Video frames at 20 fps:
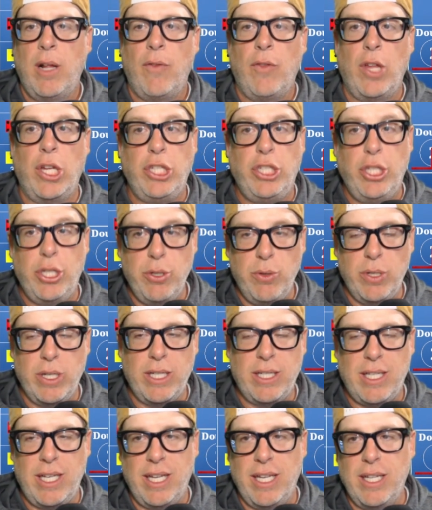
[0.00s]
The
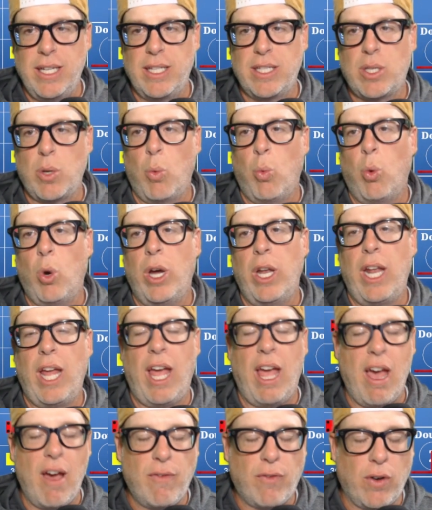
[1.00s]
unit is
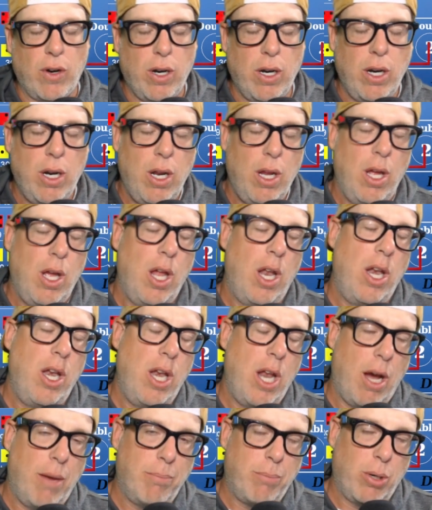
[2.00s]
whatever
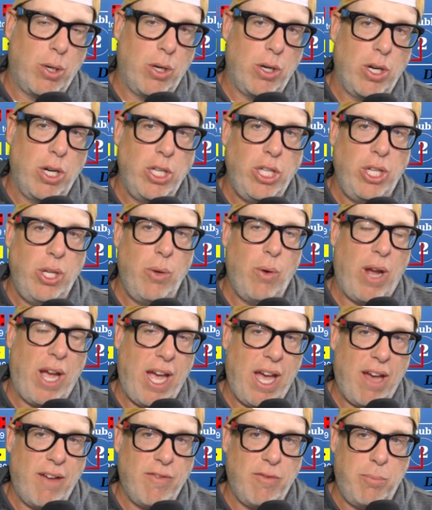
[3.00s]
number you
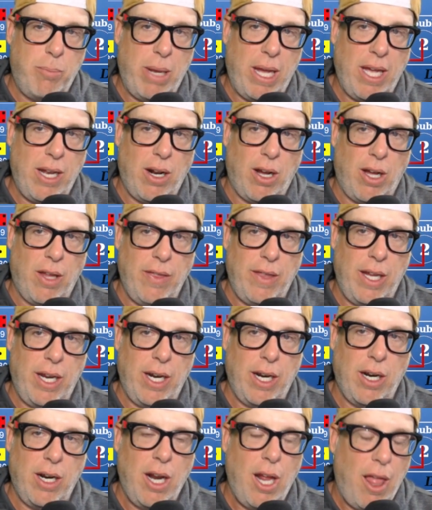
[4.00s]
have bet on
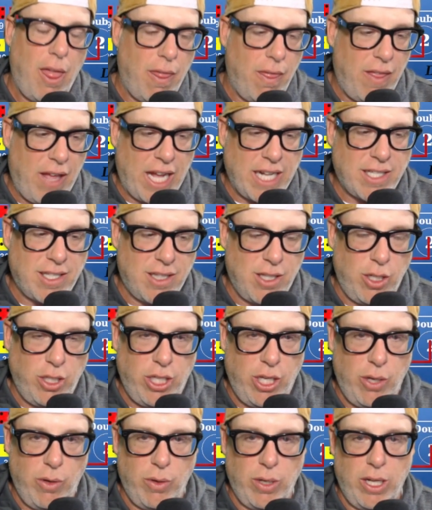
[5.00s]
there, that's the
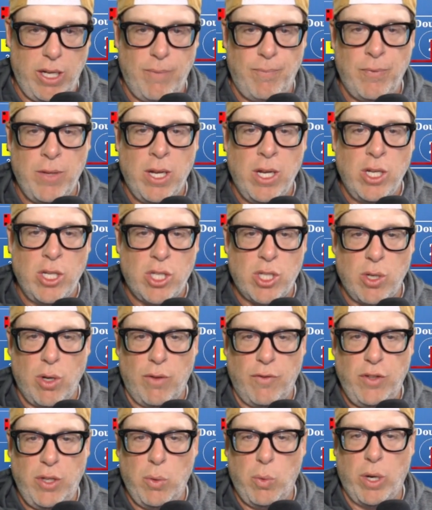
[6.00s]
unit. So
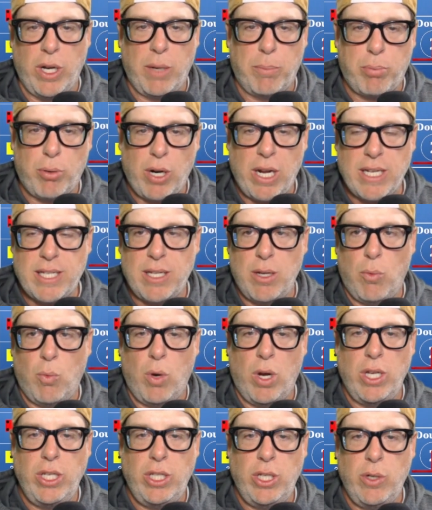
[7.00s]
if you want to press it
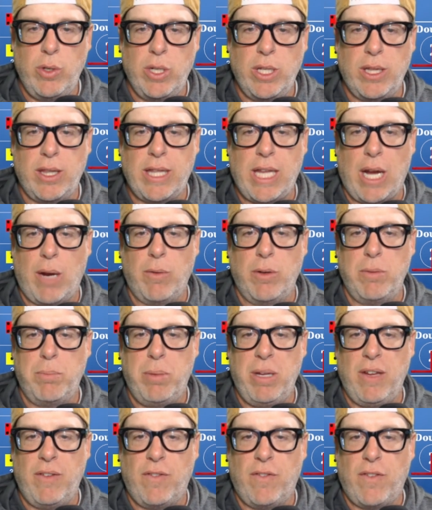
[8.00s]
1 unit, that would
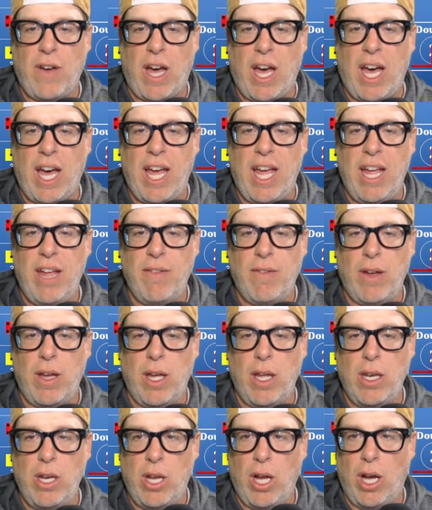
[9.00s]
be
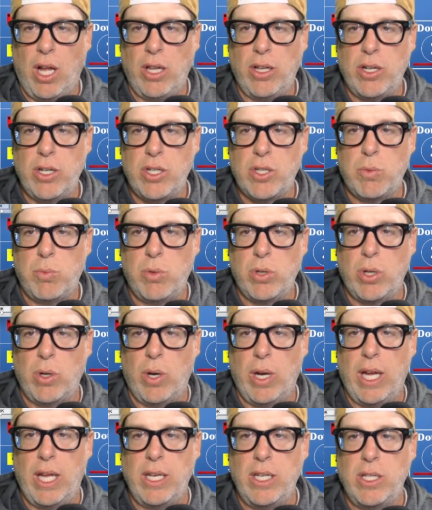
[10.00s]
$5. We'll go
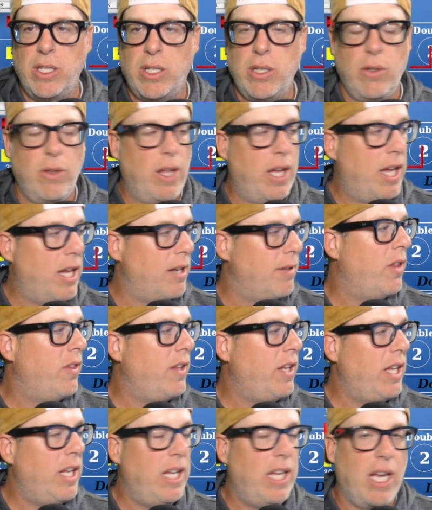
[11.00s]
ahead and do that.
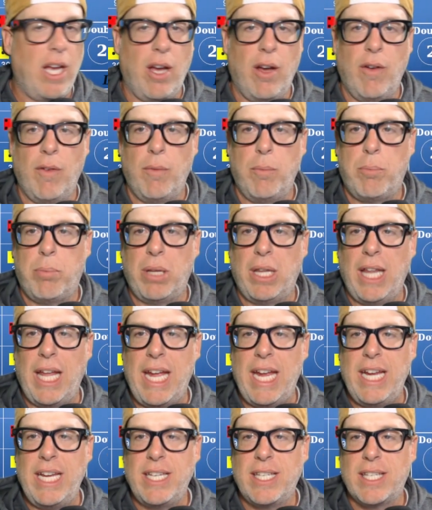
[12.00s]
The
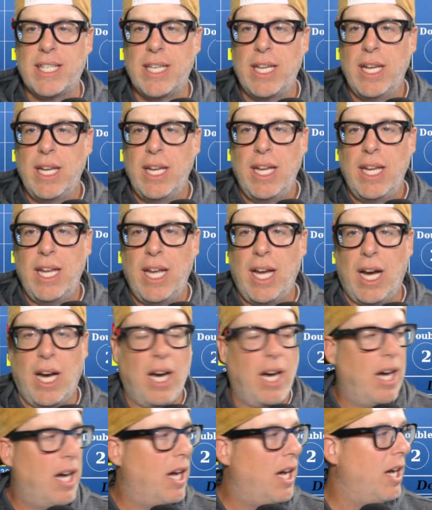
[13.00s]
place
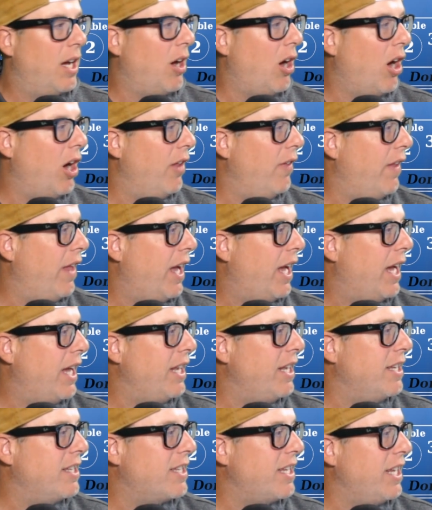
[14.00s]
on that
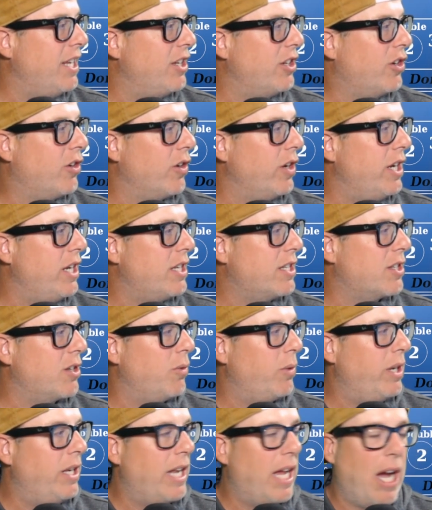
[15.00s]
is increased, so
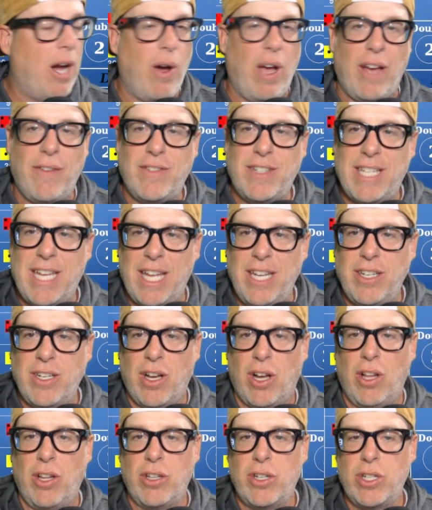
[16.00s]
we now have
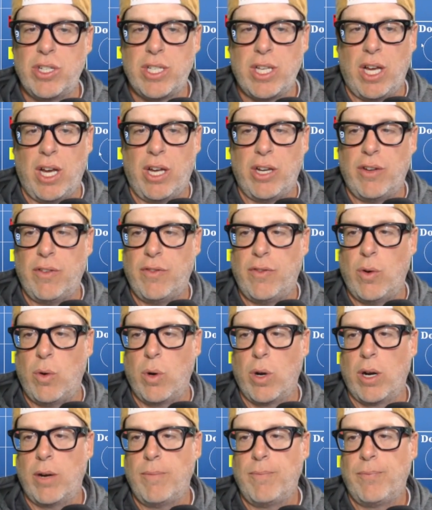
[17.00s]
$10 on a
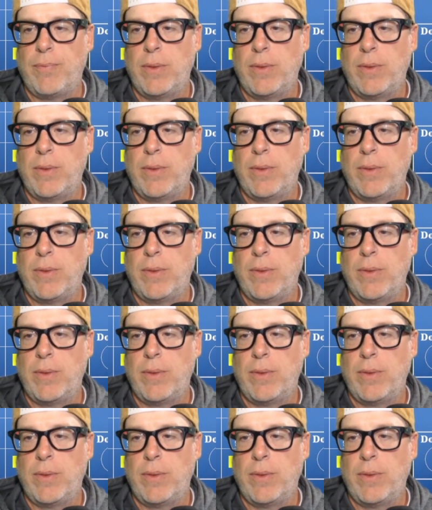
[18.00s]
4.